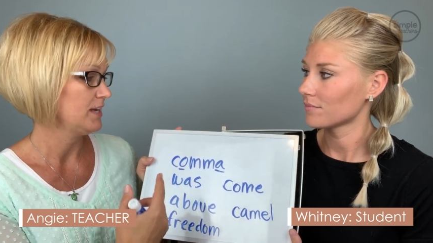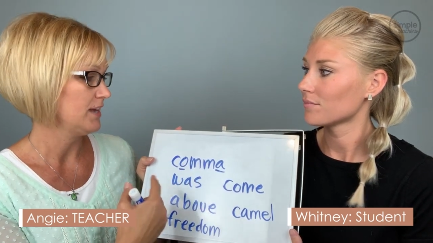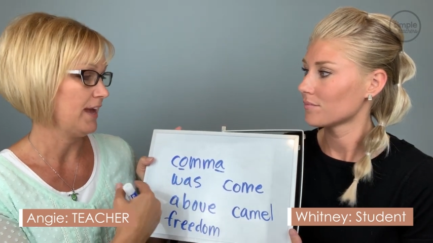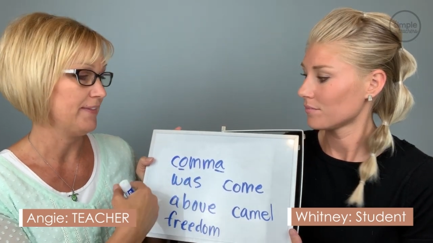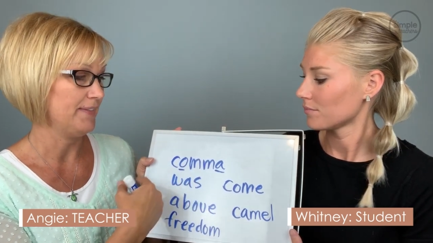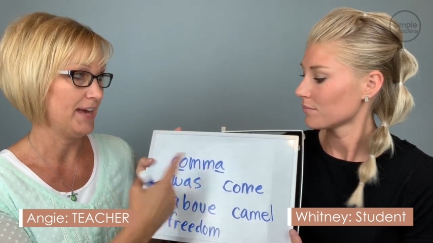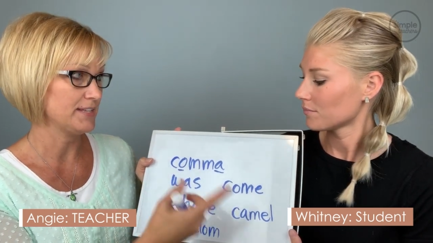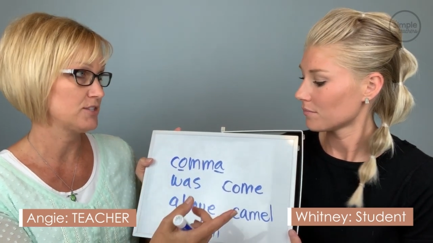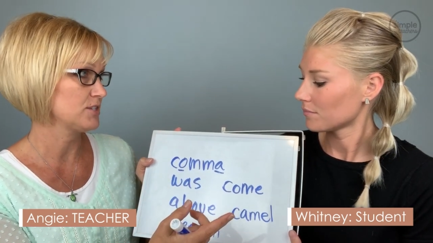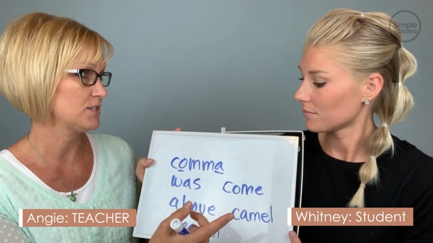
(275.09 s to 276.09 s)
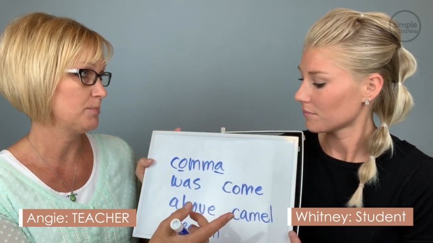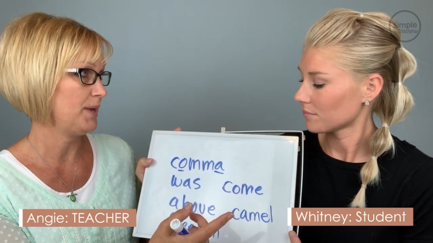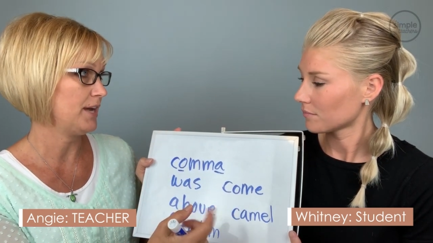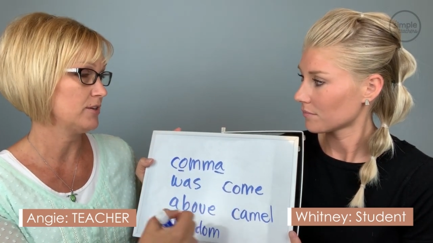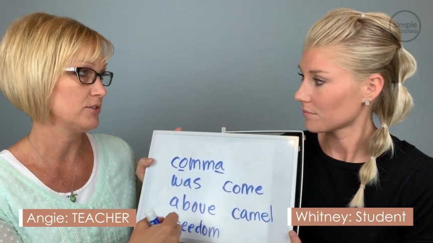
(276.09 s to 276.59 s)
Speaker 1: And that's just the
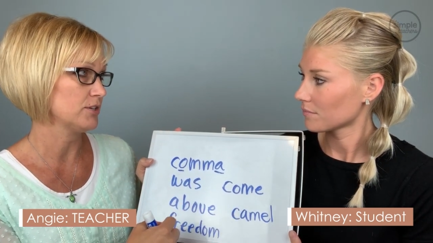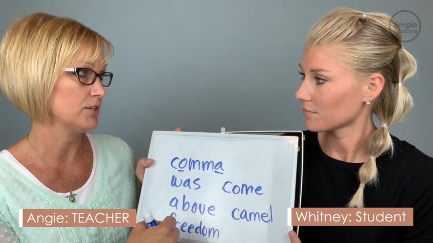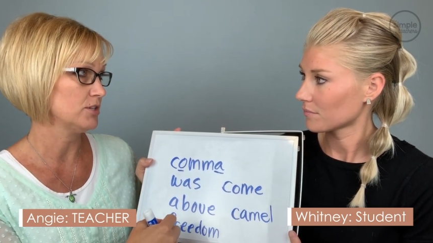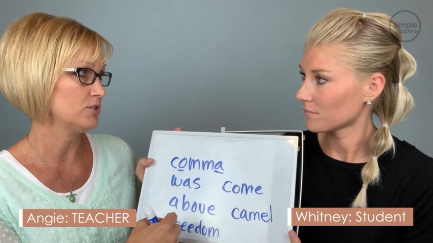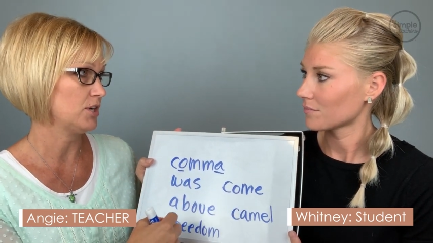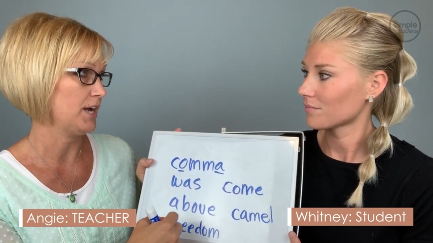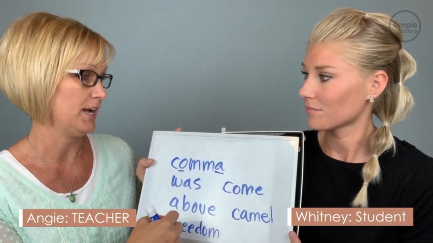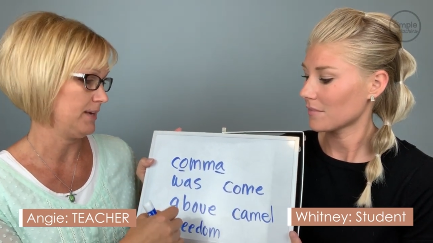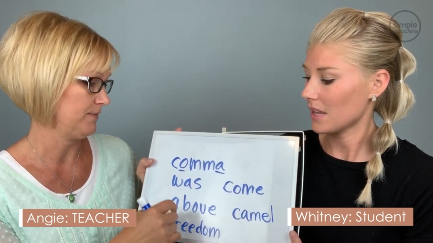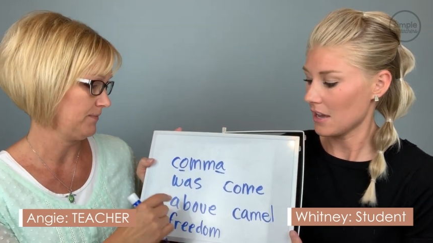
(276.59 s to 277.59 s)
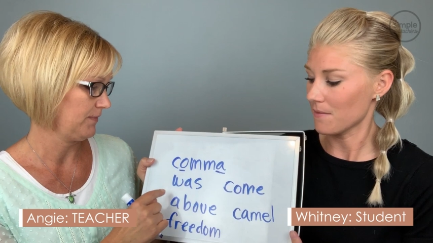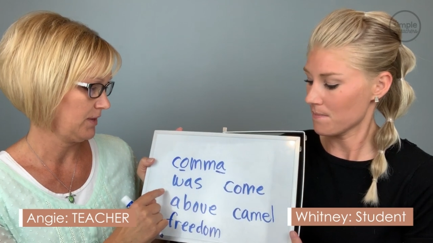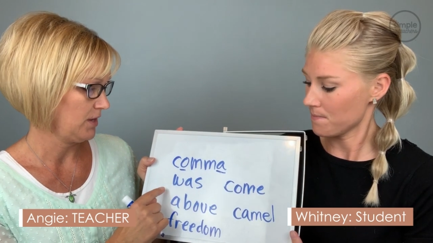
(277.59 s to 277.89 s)
pattern you're going to try. Okay.